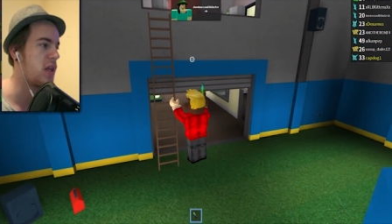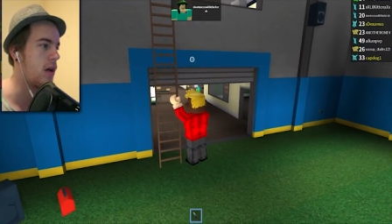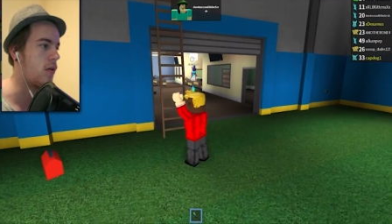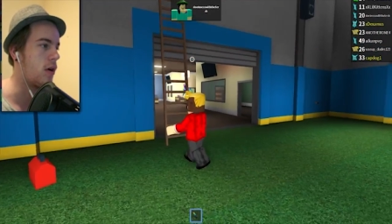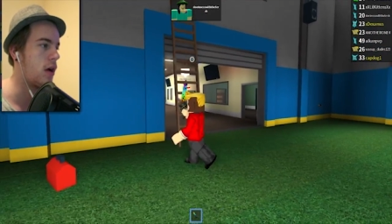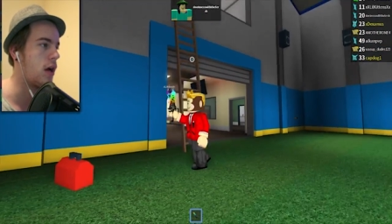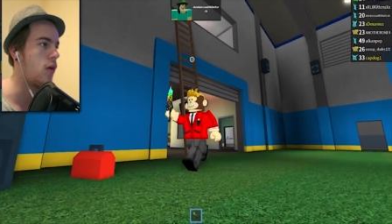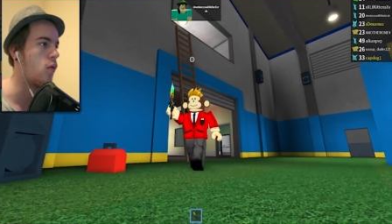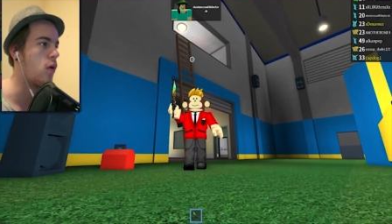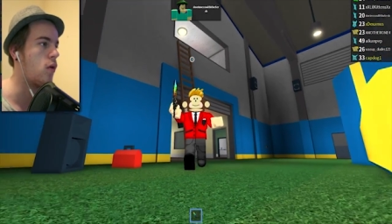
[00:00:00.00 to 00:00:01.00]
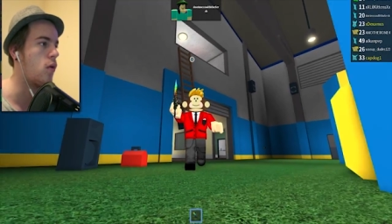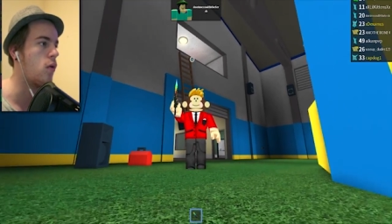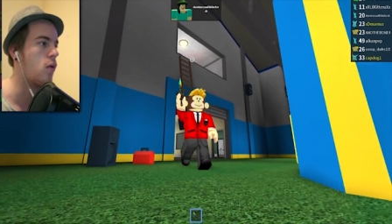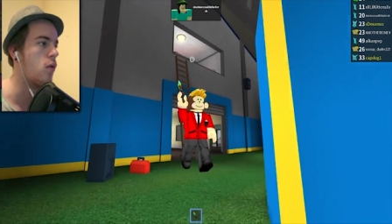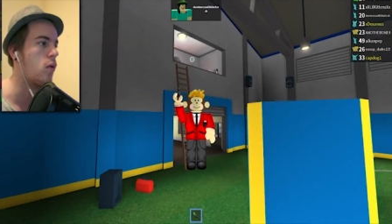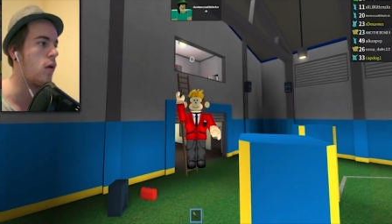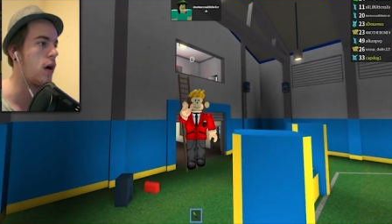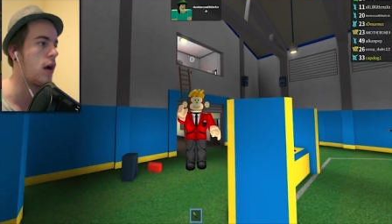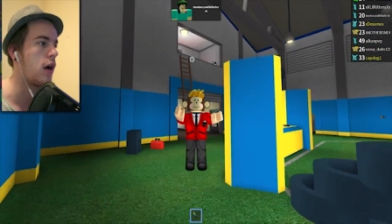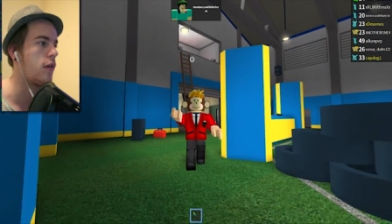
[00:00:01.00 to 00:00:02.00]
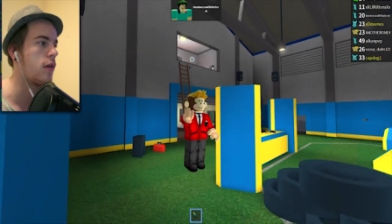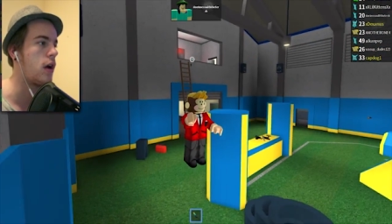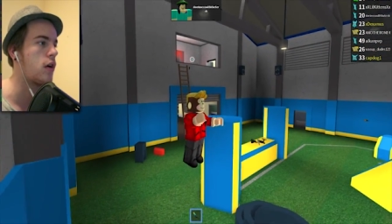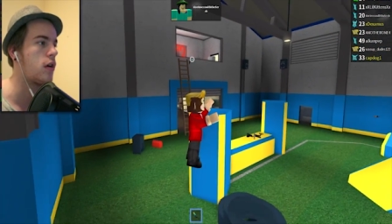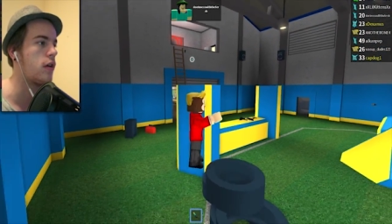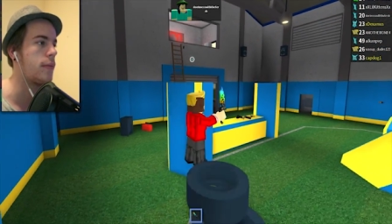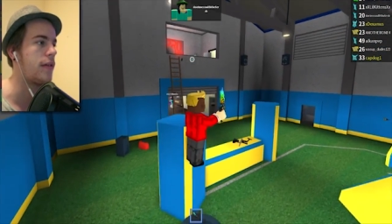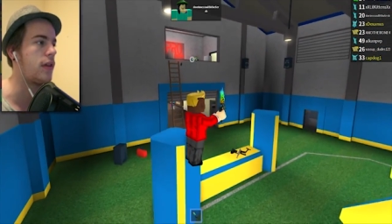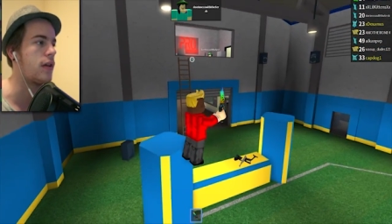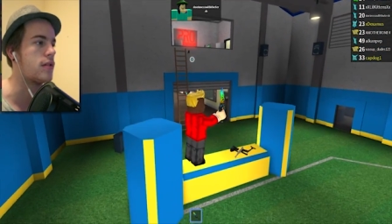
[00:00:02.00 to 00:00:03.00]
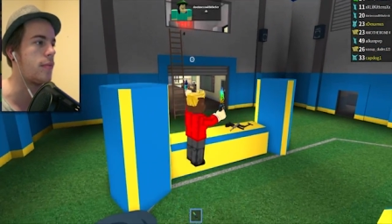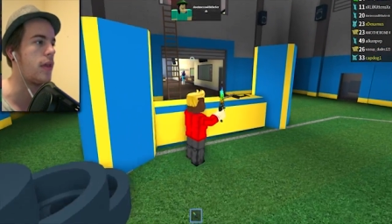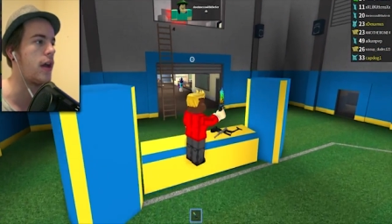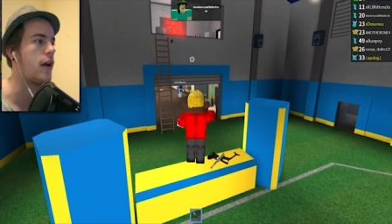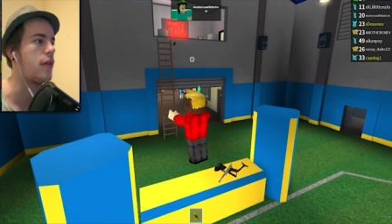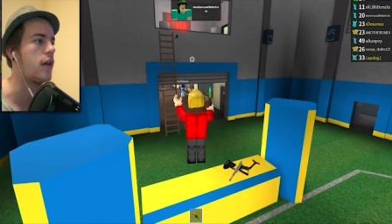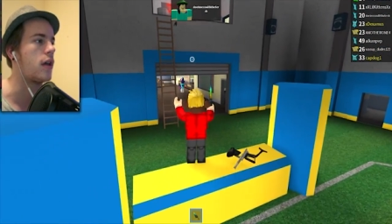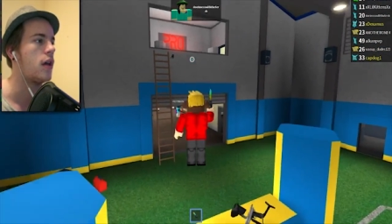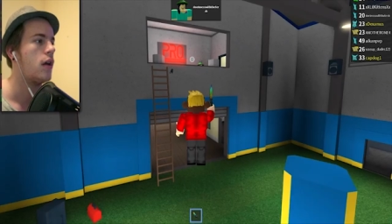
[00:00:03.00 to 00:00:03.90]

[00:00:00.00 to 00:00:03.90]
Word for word: Yo, uh, whoa, our, our, our girl that we have to kill is up there, I think.